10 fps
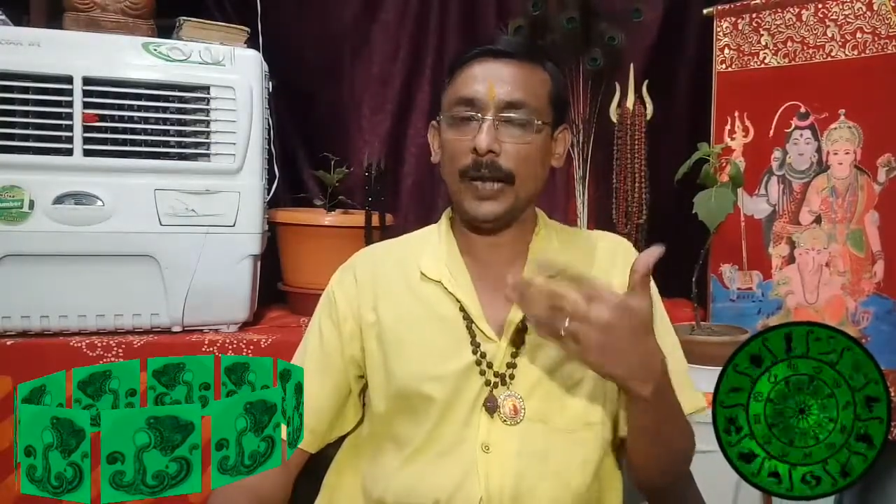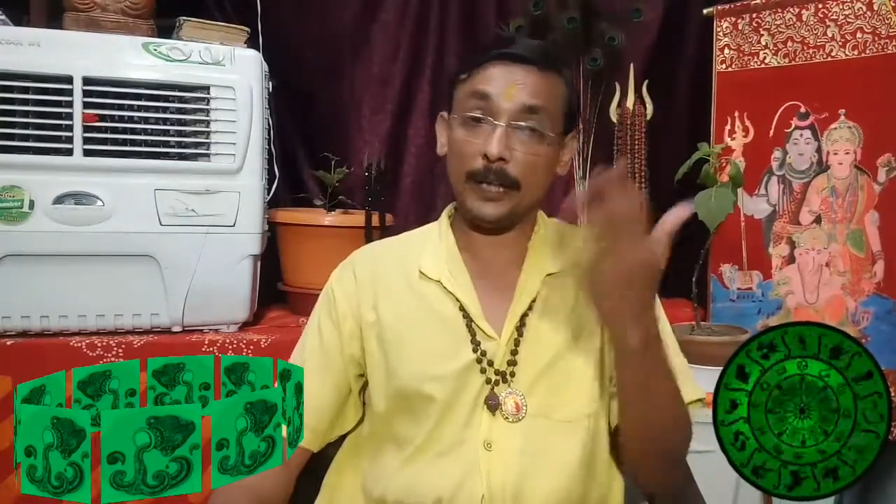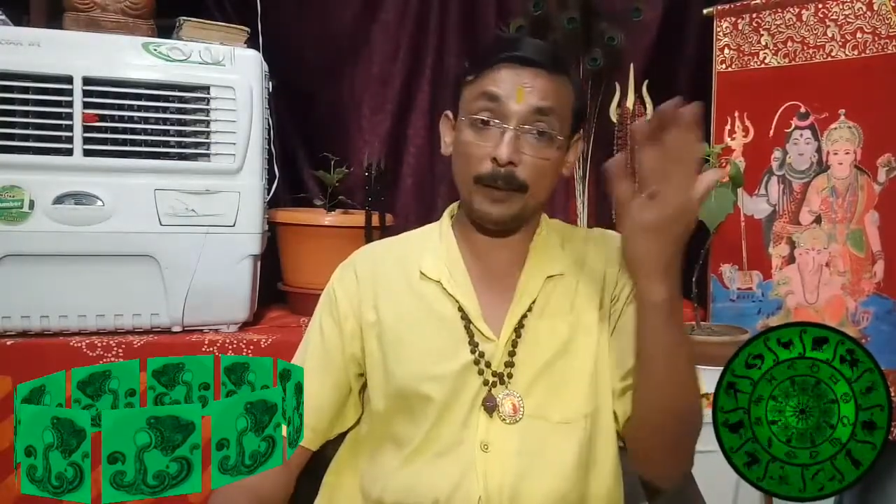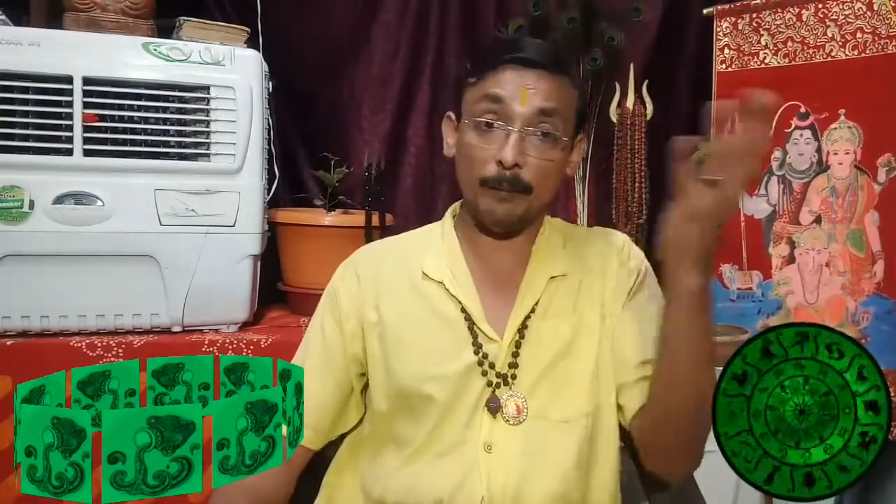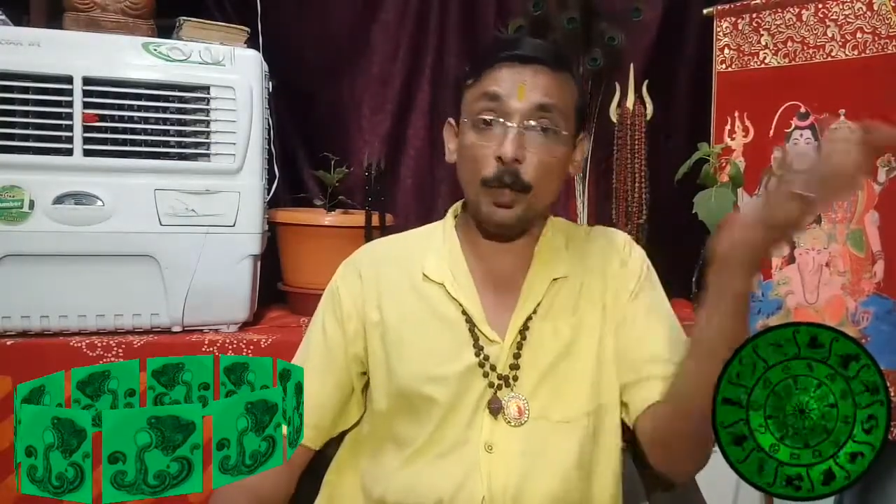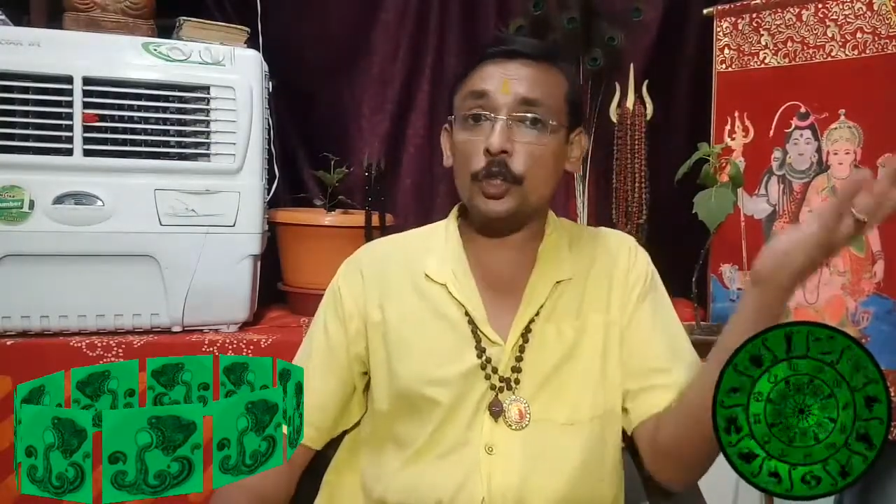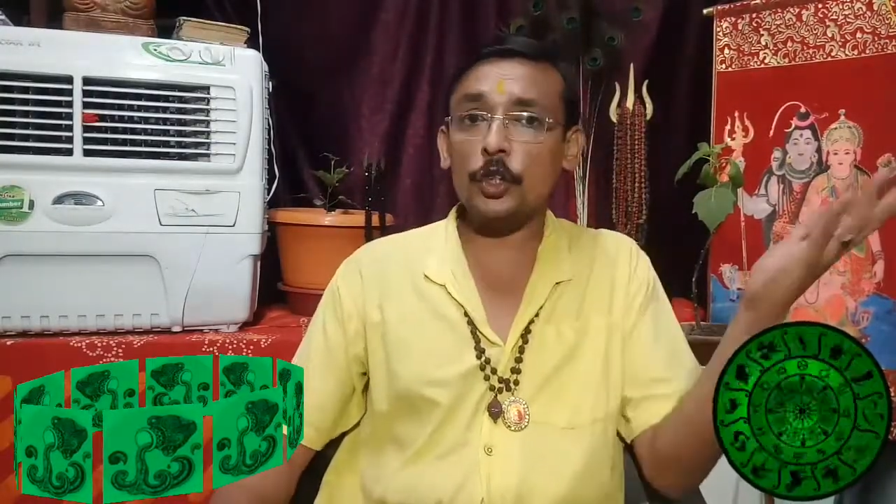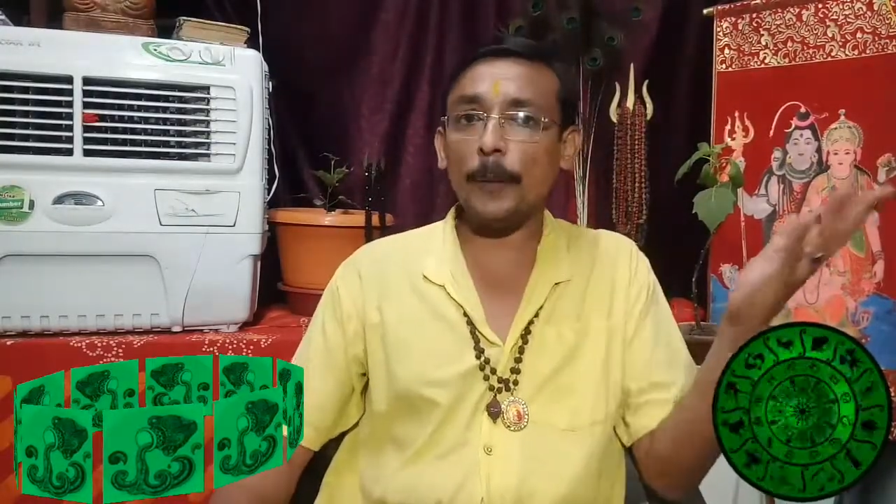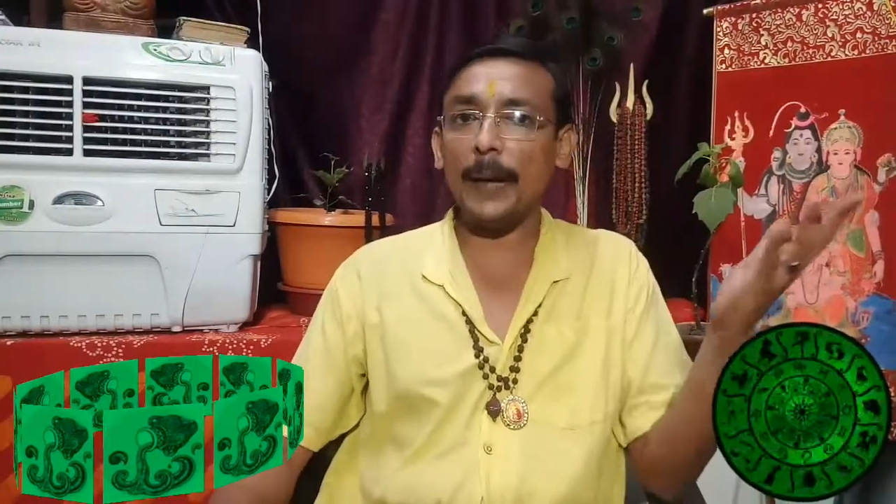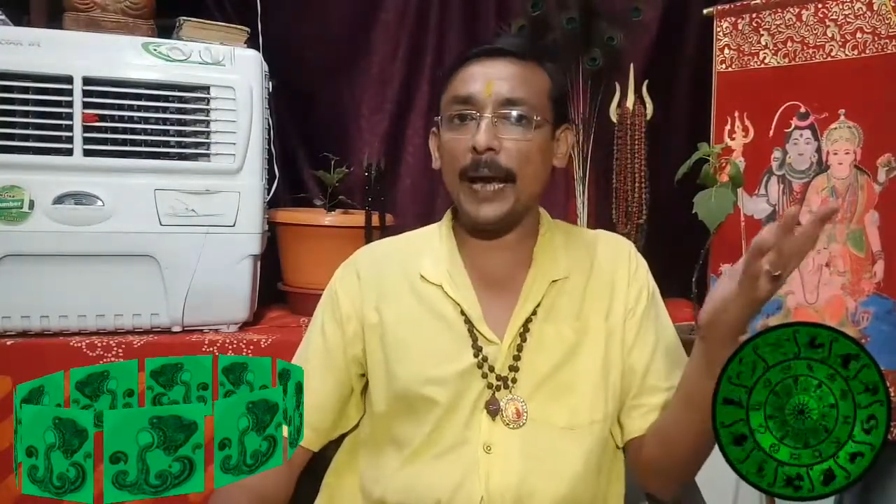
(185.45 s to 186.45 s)
and uh,
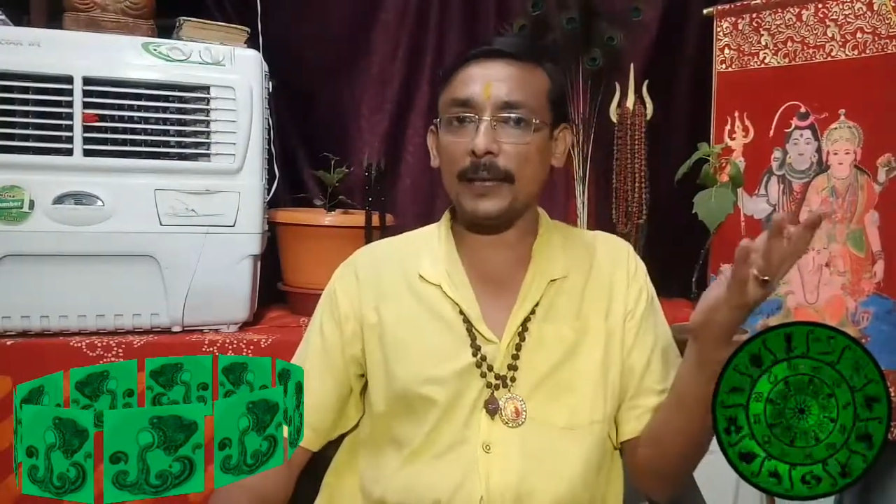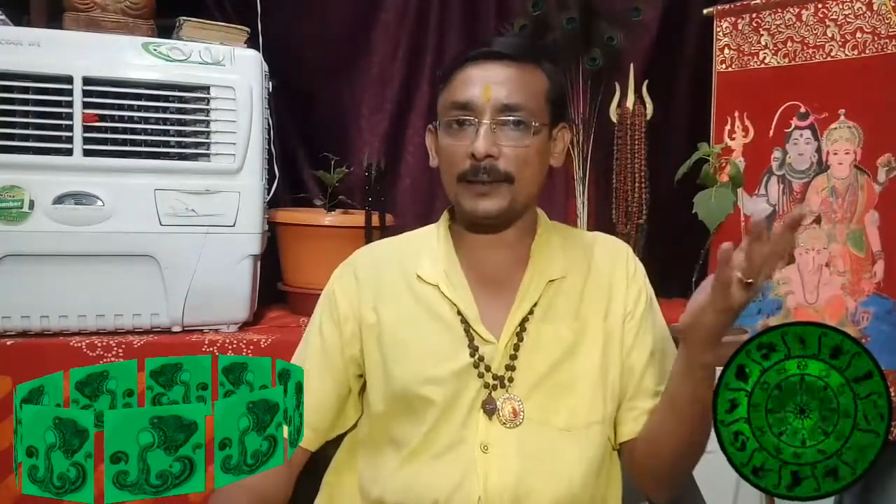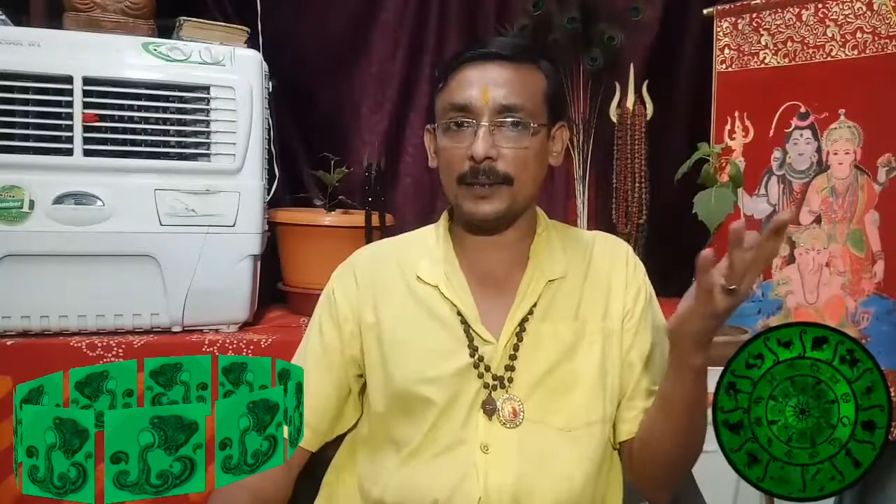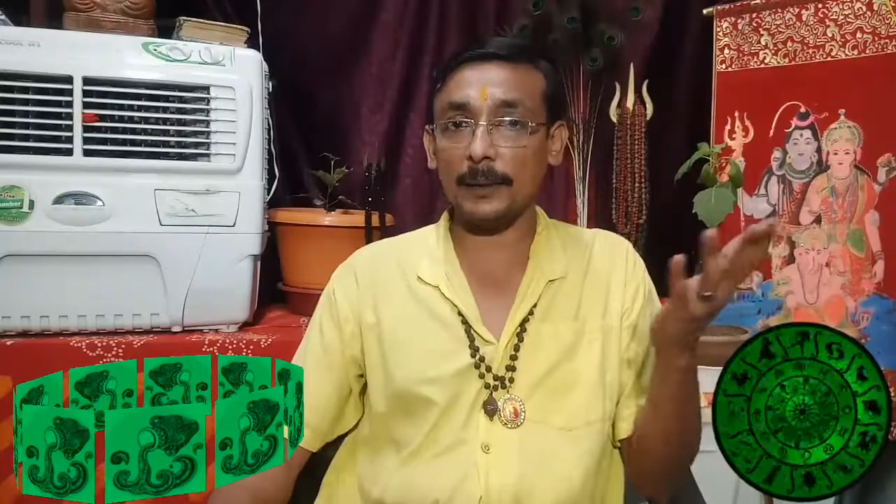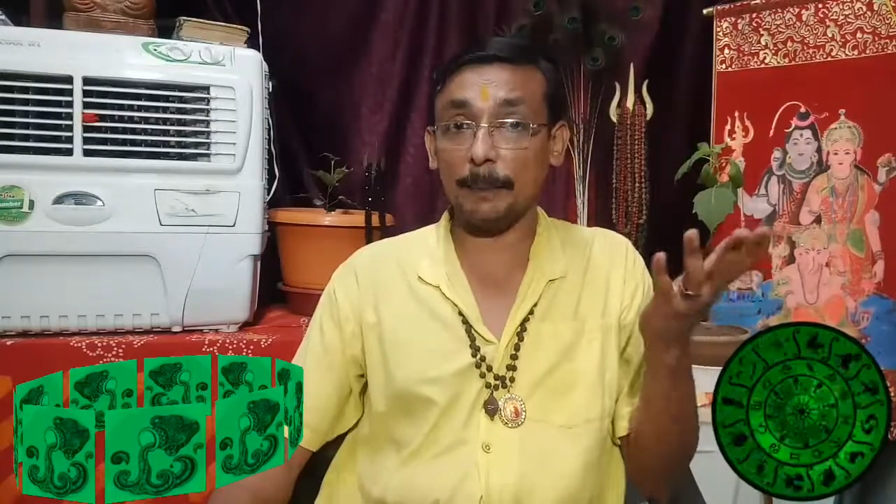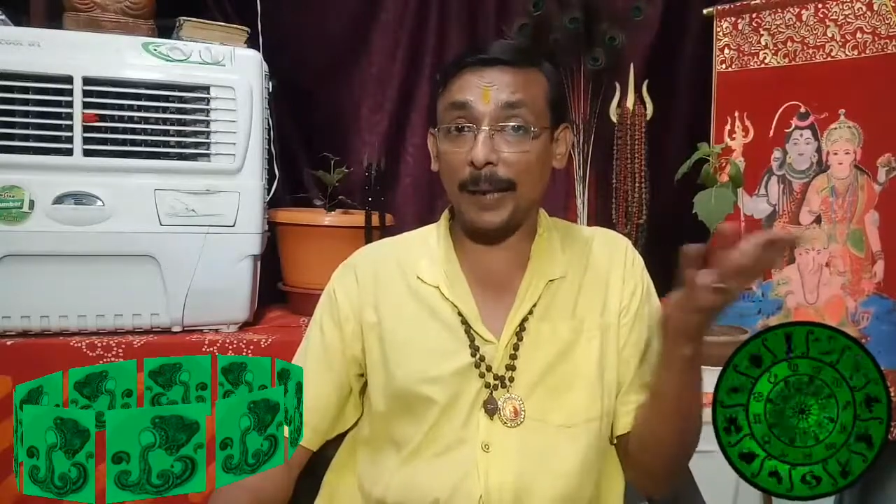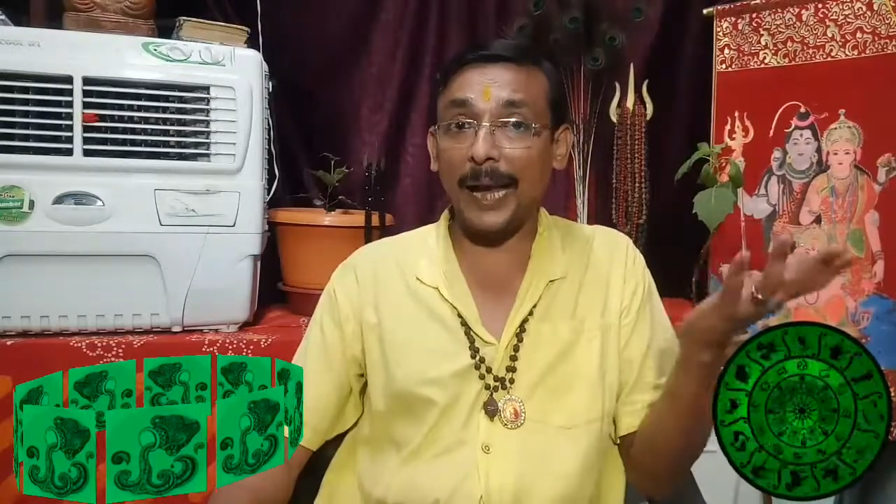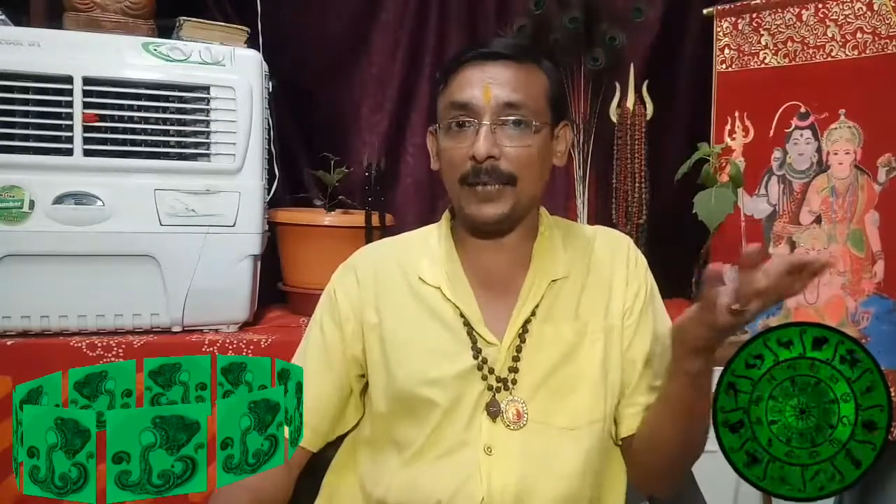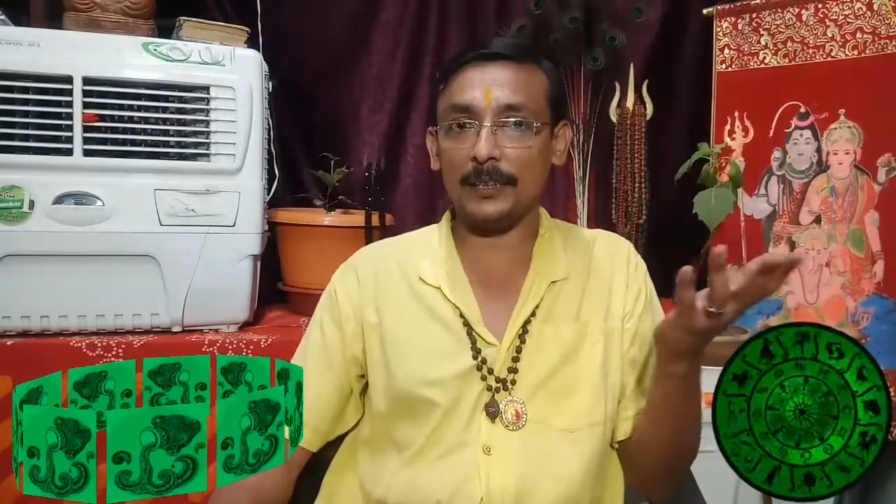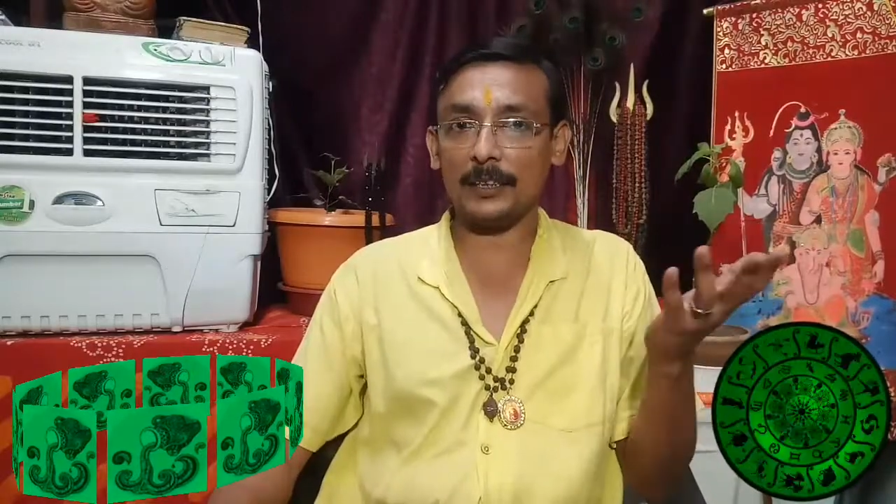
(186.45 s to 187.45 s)
most of action
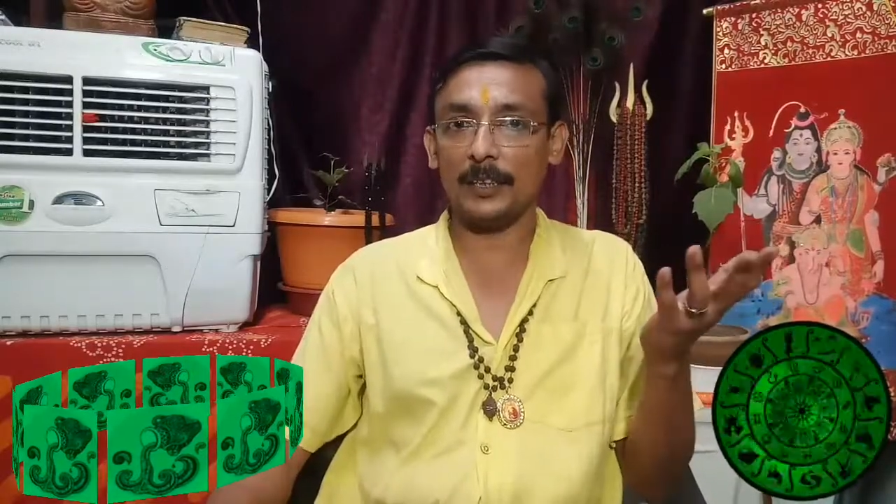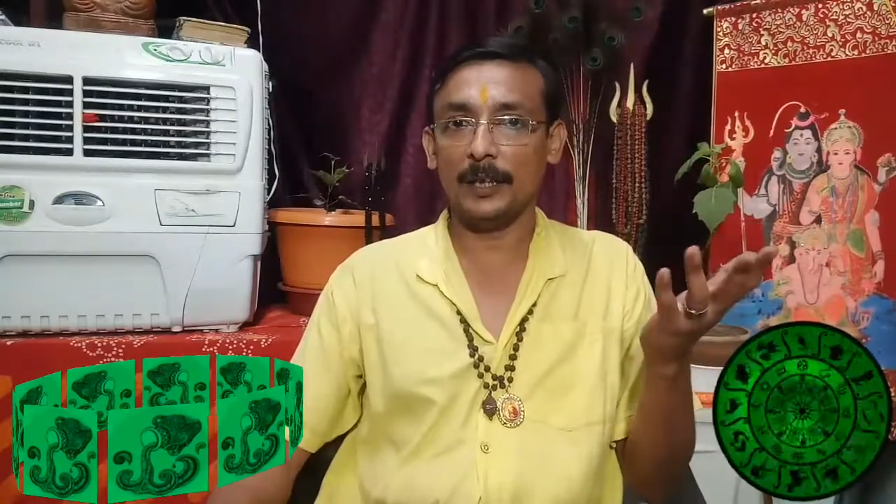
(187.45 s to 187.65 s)
plans